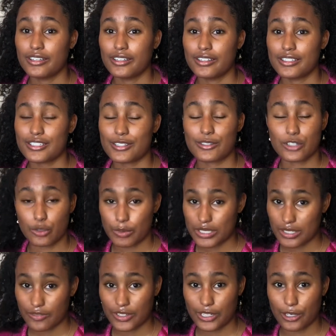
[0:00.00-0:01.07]
so you don't miss a
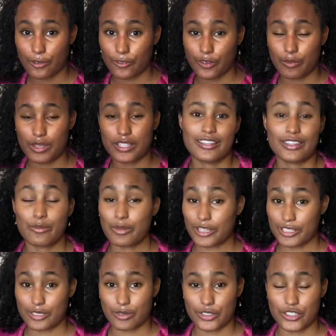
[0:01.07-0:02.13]
video from me. The
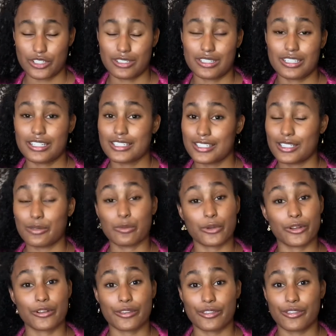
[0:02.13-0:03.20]
biggest question, is it
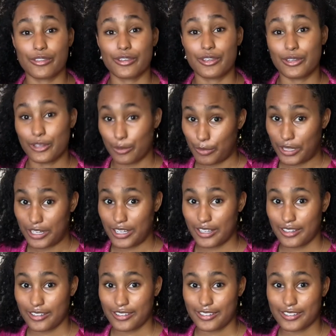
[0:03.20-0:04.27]
worth your
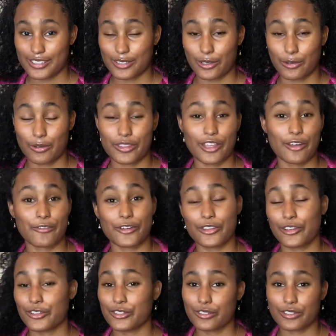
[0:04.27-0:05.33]
money? So without further
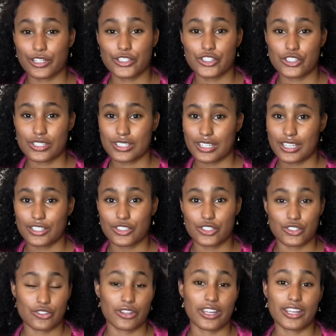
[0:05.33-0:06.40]
ado, let's just get
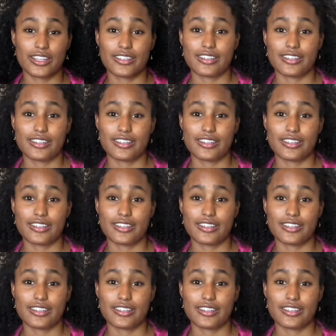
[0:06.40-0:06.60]
straight